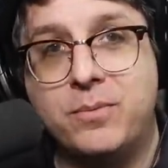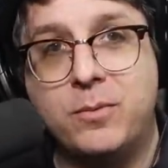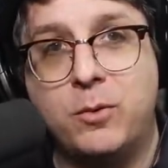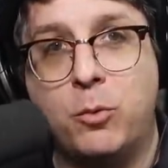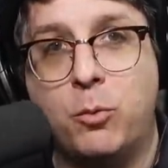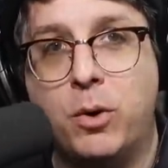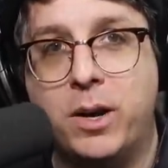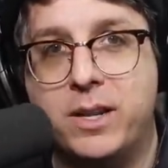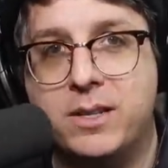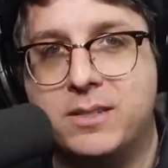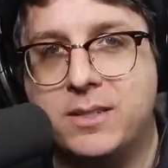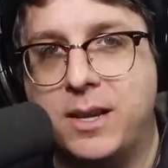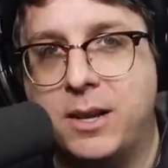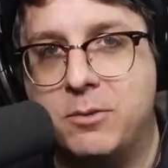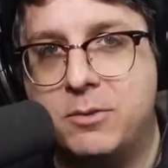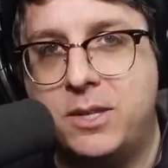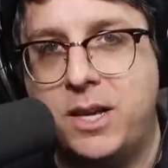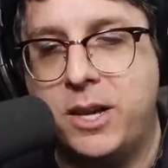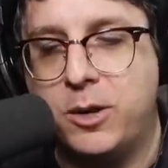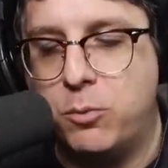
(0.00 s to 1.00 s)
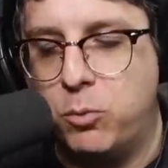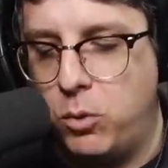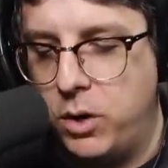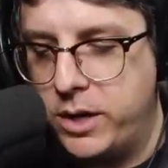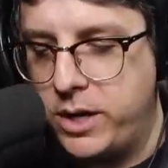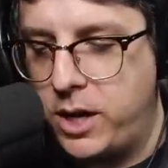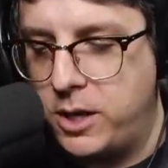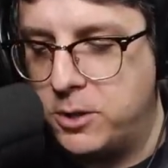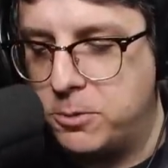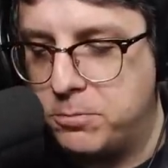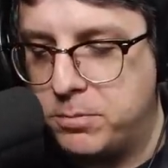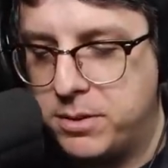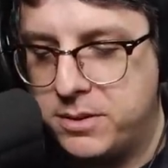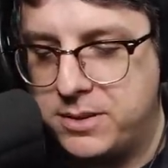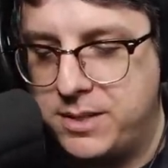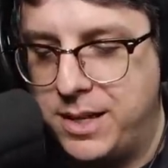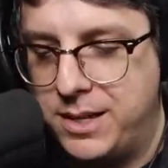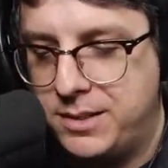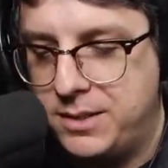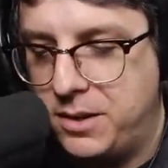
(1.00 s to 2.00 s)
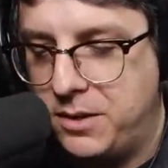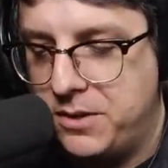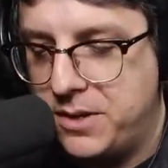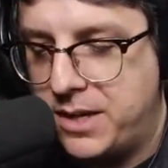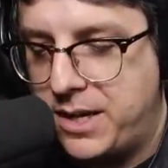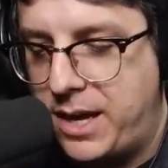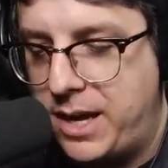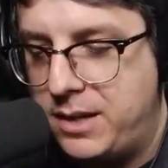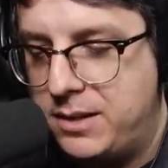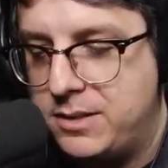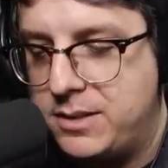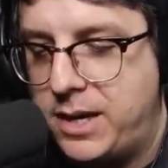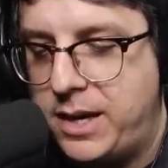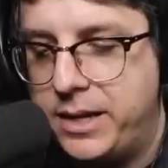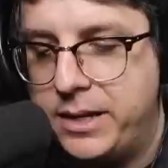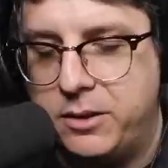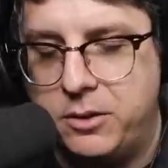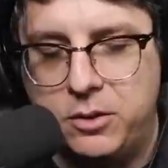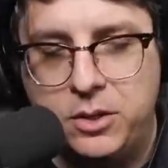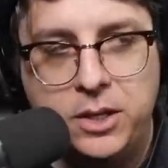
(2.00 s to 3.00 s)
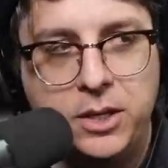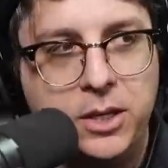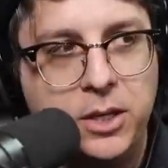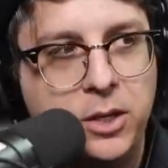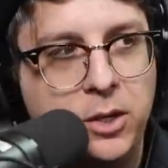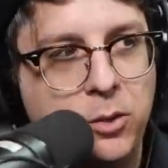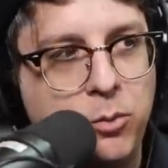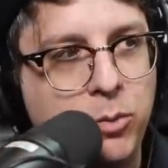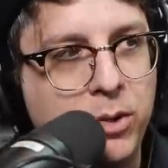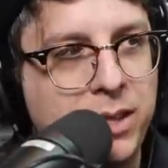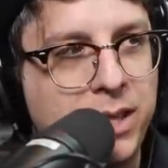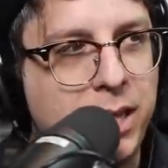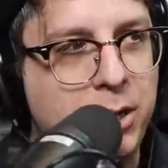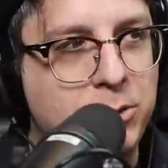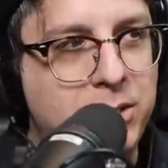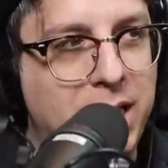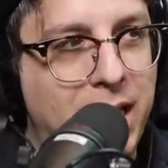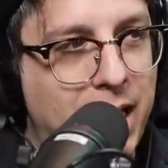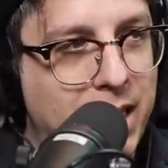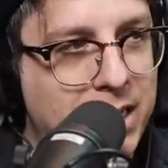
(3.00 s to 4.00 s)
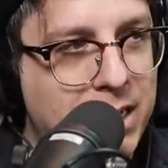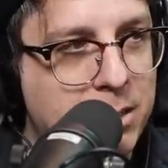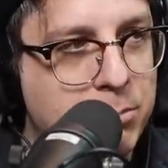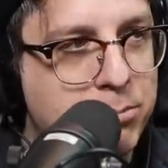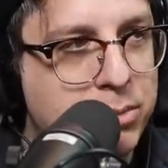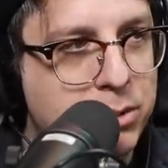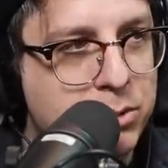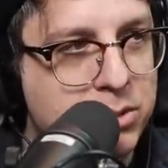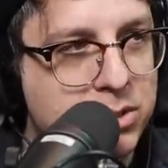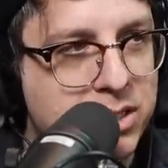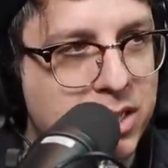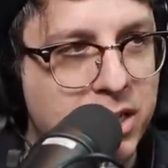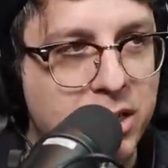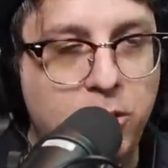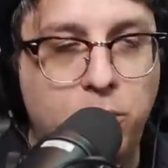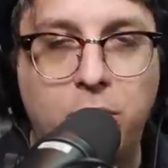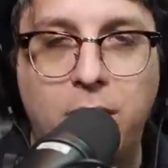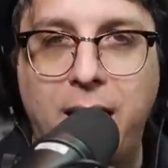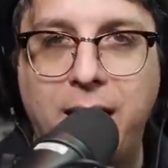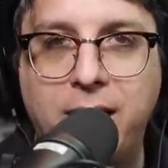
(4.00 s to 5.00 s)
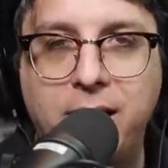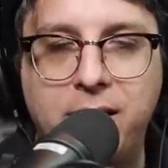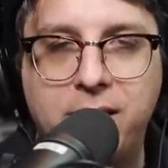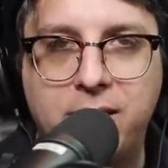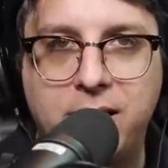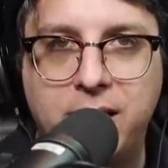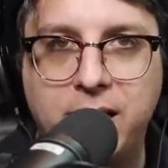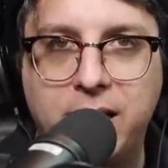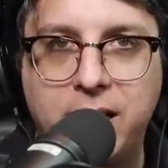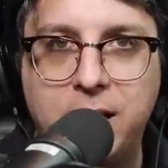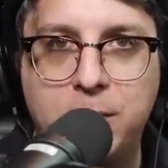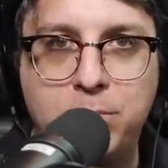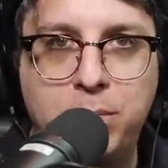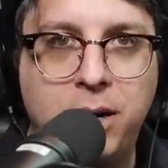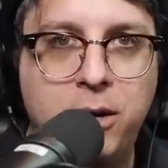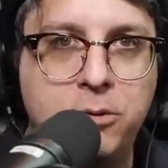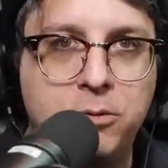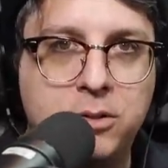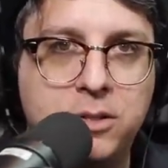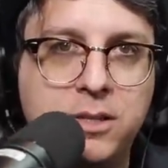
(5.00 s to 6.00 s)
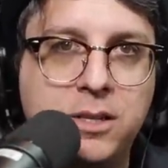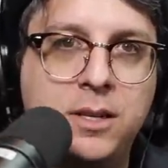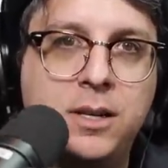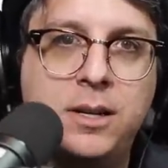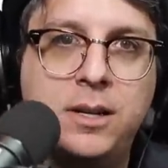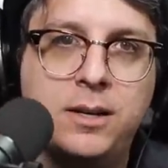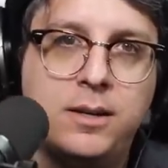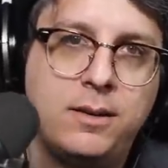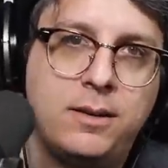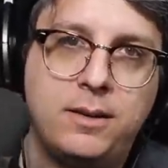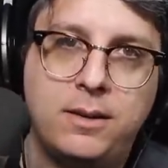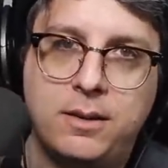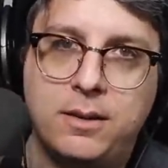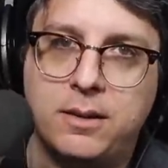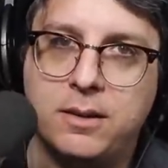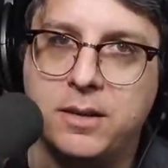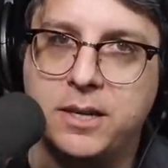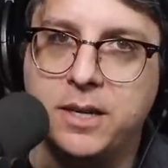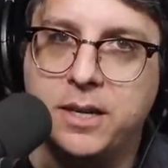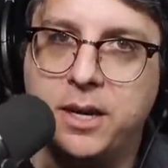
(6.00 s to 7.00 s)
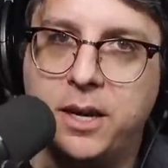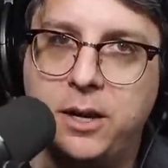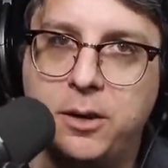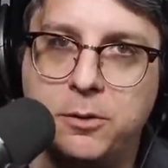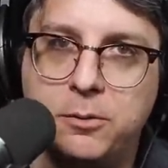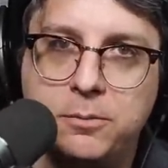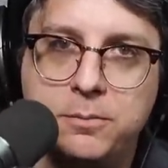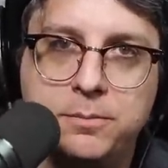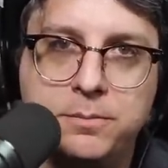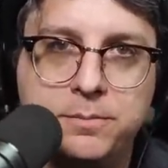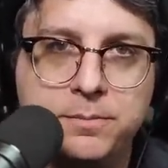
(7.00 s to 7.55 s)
what it sounds like 100% on the gain dial without any boosting or anything in post. There you go.